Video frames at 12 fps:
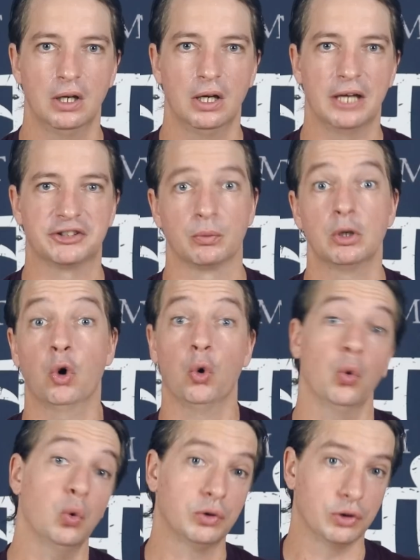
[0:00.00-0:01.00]
And so we
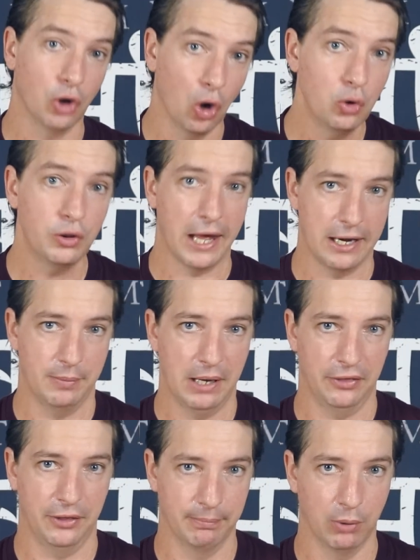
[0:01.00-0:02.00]
all know that
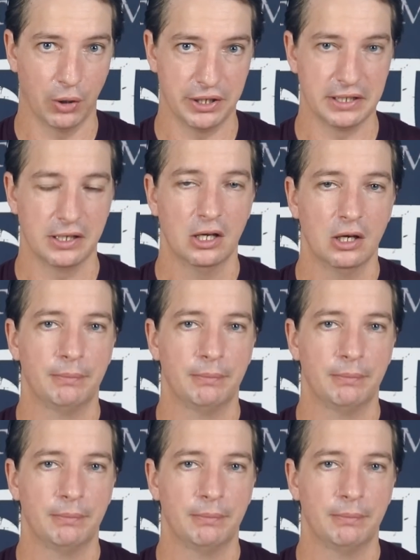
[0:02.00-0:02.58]
about the body.